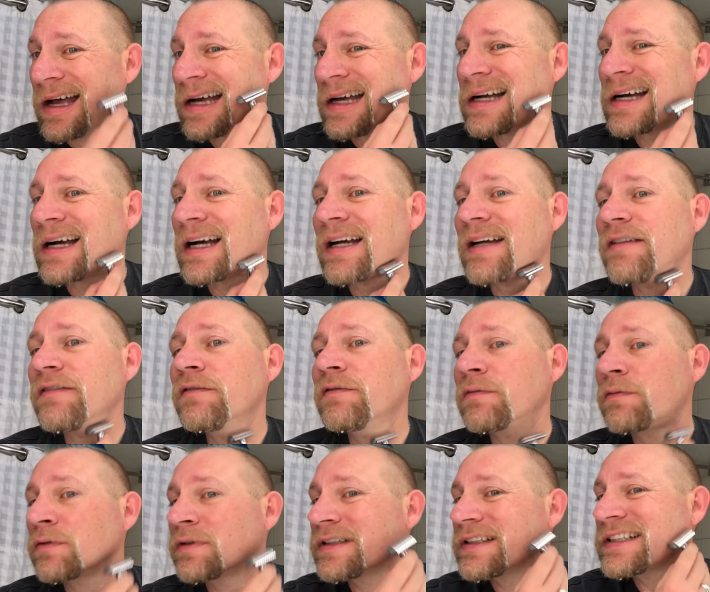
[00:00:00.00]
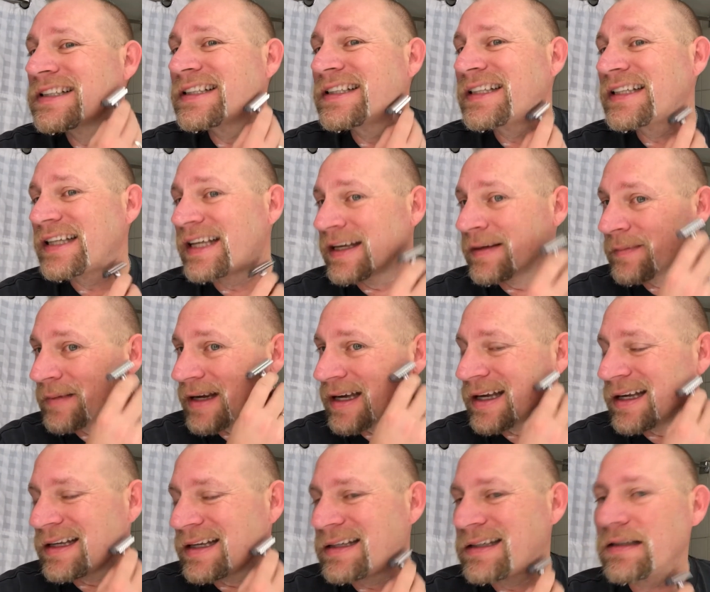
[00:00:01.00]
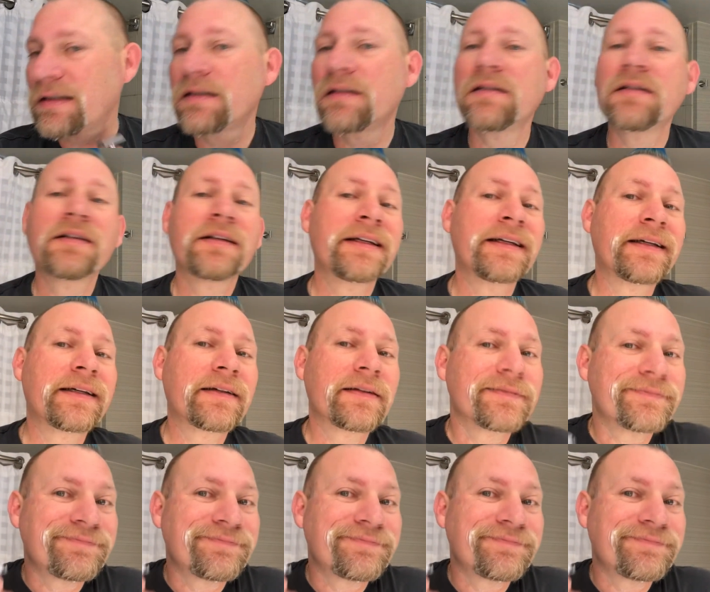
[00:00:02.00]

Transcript: I really am not, like,